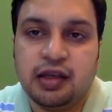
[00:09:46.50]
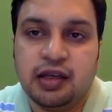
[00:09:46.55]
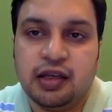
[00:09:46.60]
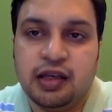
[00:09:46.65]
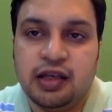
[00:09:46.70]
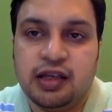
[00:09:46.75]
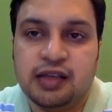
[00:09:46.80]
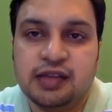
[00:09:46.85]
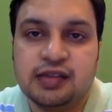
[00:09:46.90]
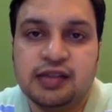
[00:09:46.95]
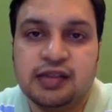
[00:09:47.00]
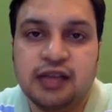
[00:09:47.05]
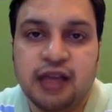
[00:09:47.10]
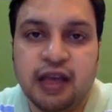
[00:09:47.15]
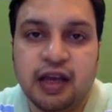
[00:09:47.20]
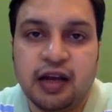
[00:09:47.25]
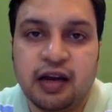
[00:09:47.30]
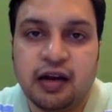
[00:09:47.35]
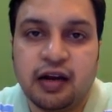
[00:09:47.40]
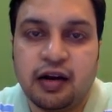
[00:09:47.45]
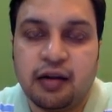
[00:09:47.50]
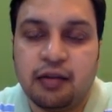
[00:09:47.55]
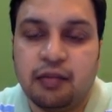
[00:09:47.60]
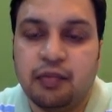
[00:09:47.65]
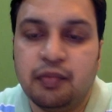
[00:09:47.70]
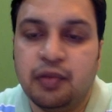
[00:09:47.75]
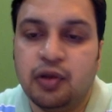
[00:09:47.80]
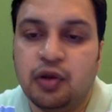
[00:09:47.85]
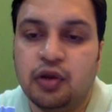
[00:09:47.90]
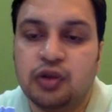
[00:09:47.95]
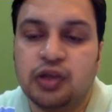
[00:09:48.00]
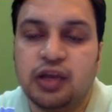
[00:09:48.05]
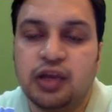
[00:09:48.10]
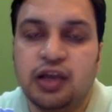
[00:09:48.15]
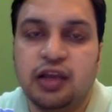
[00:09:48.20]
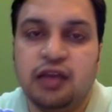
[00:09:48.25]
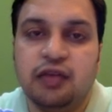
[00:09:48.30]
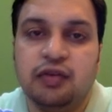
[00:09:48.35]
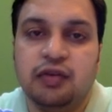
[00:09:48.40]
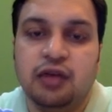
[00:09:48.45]
is there because
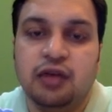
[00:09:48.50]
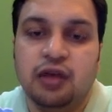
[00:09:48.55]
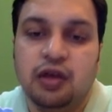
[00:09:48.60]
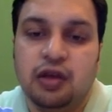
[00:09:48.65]
I